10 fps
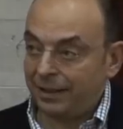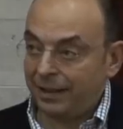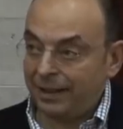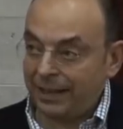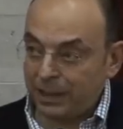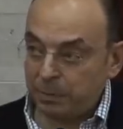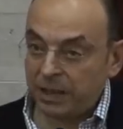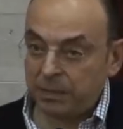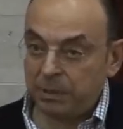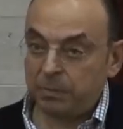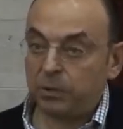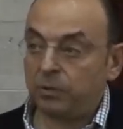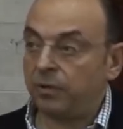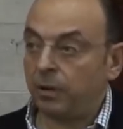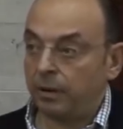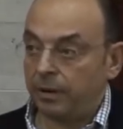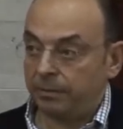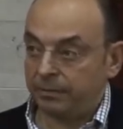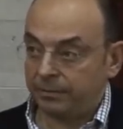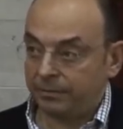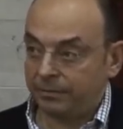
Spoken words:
and they expect people to follow them.